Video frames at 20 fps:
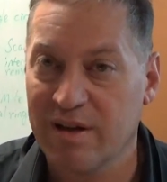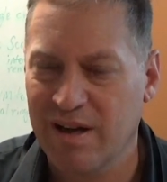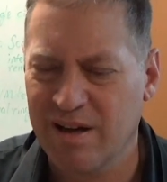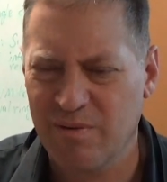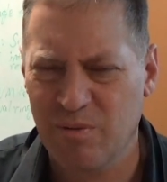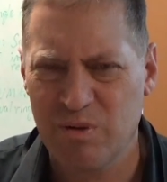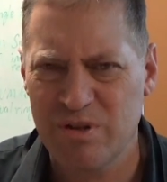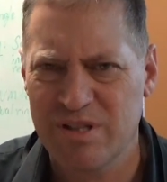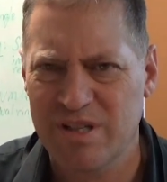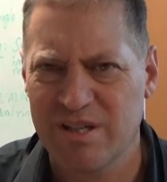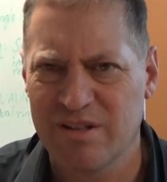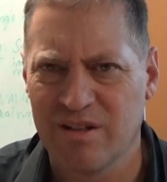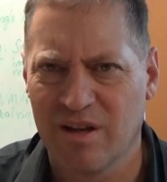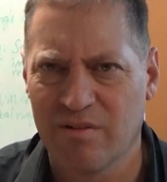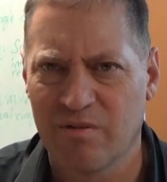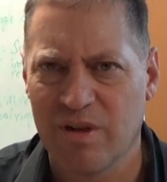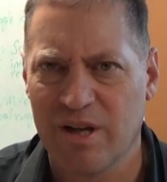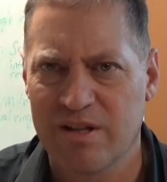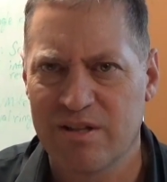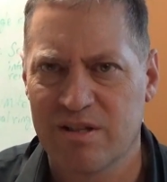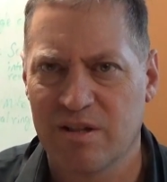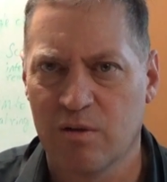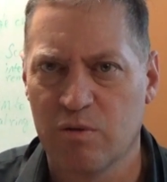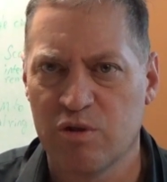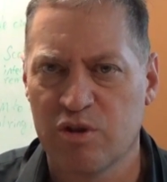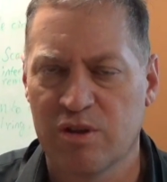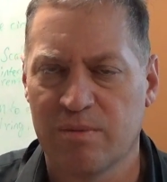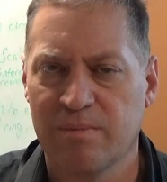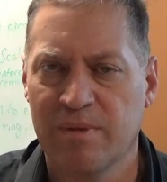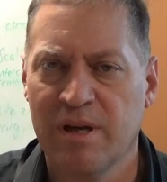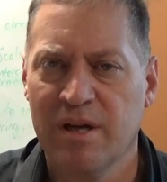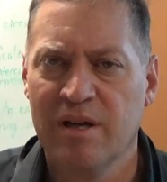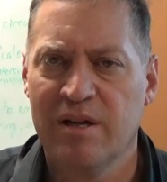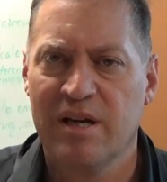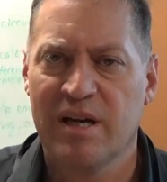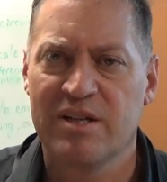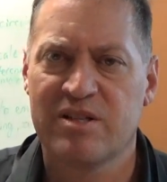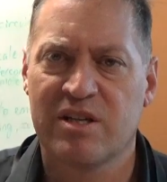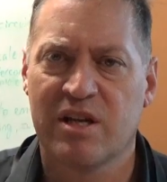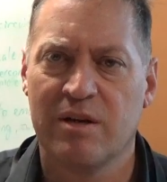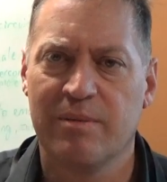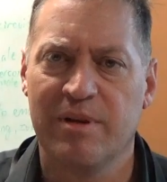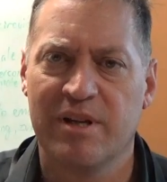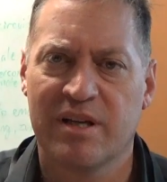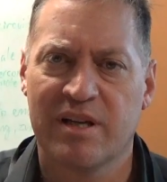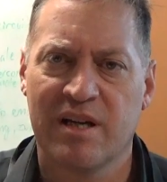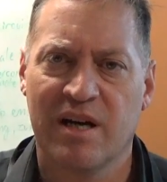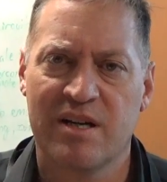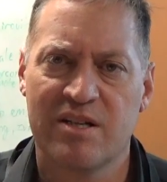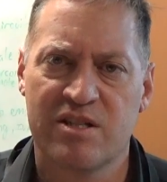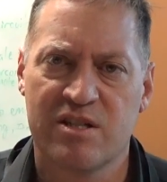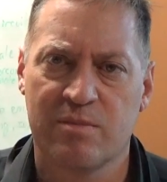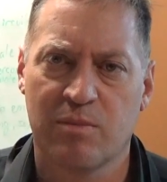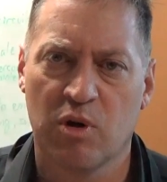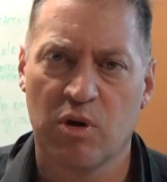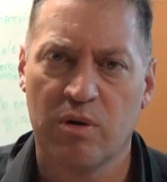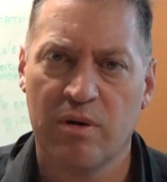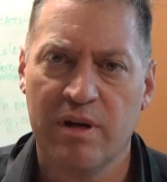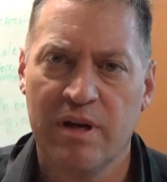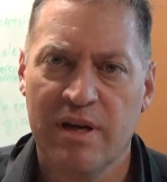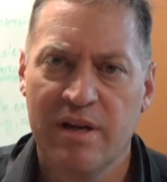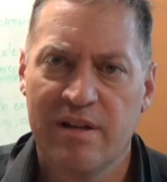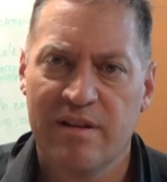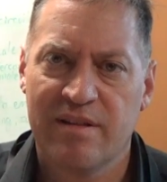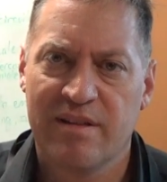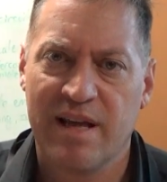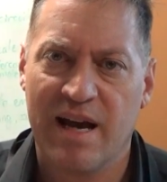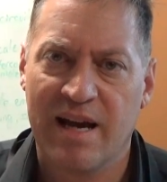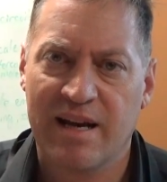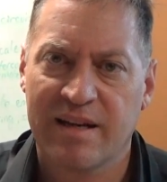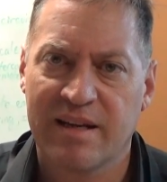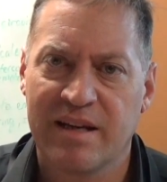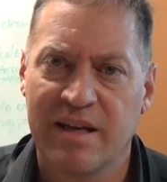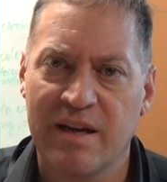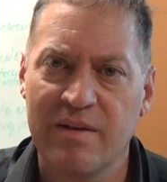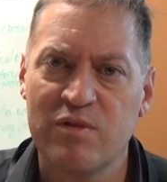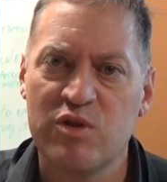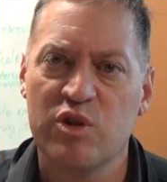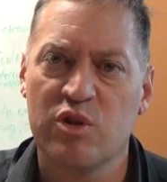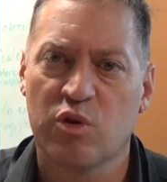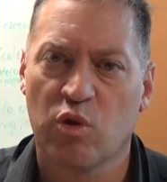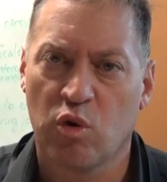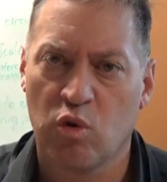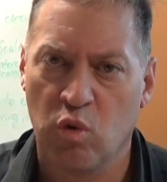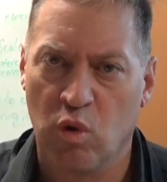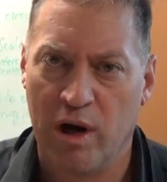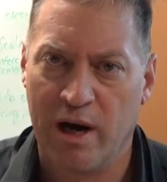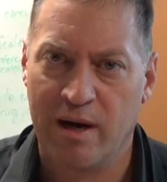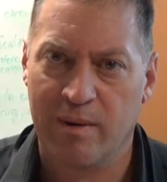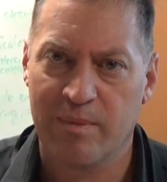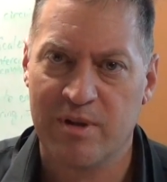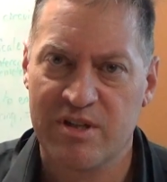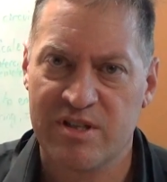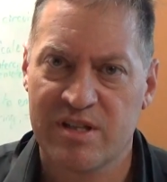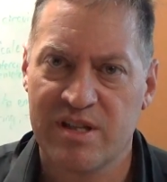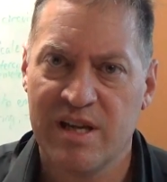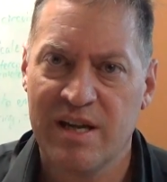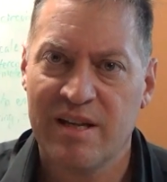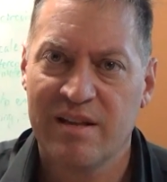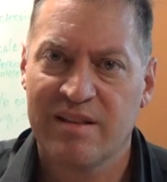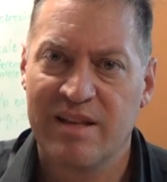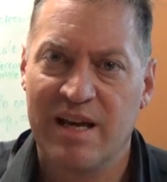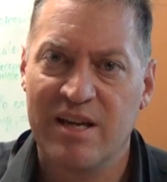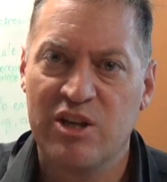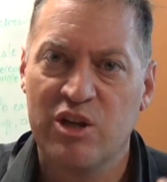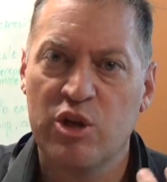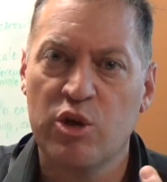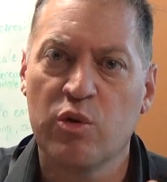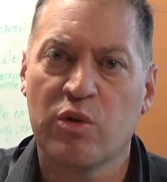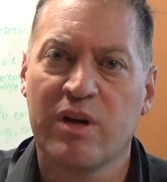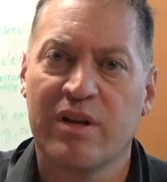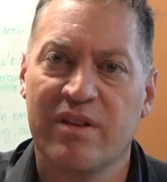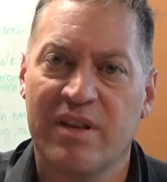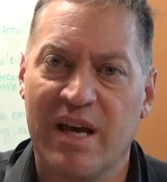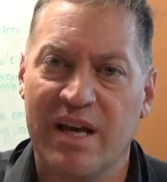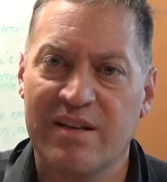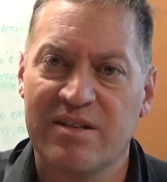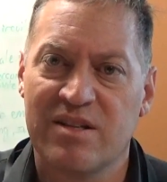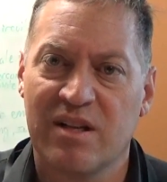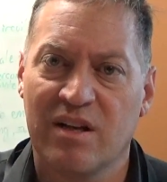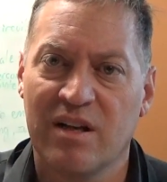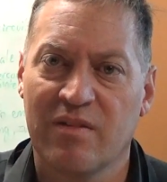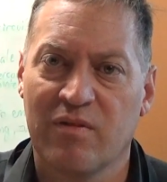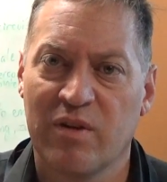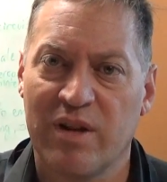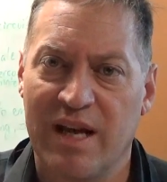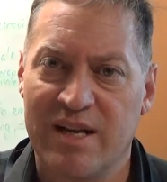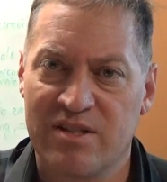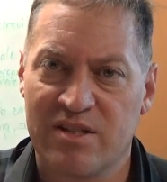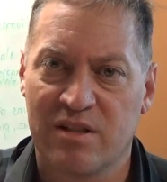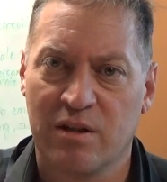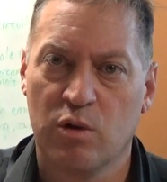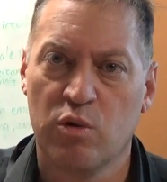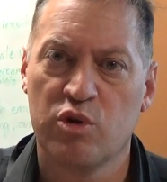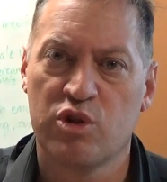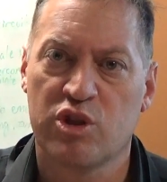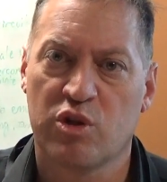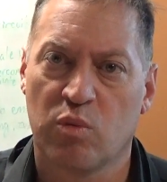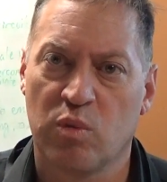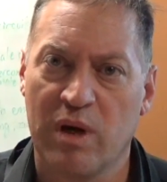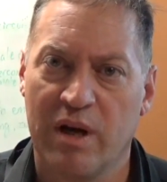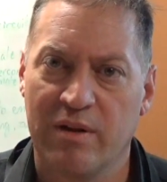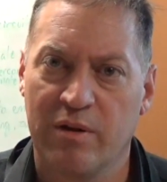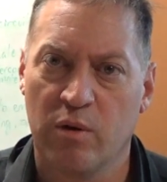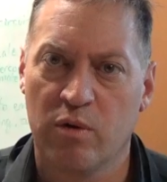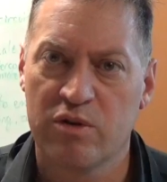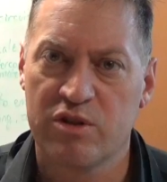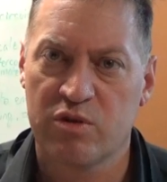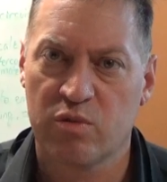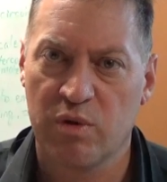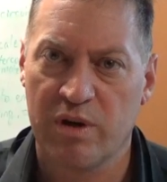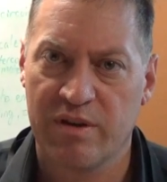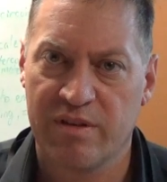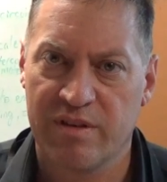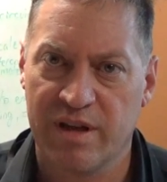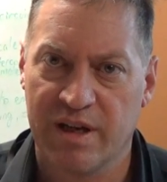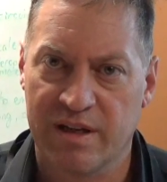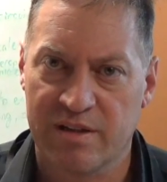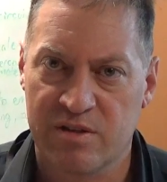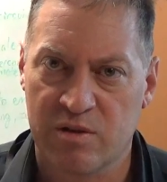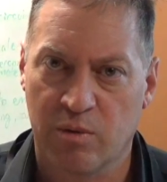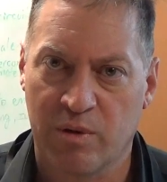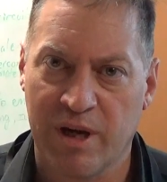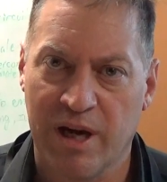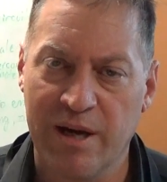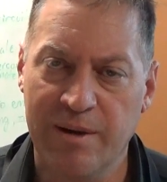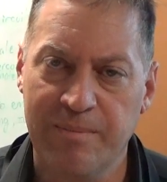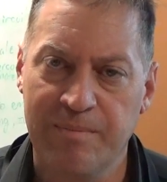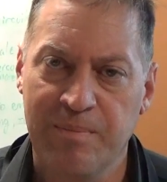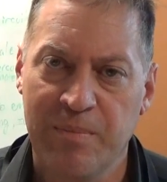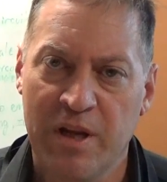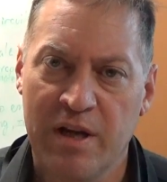Now, I wouldn't say deliver that solution. It's going to be the customer that gives you the requirements that you can then deliver that solution around those three things, okay?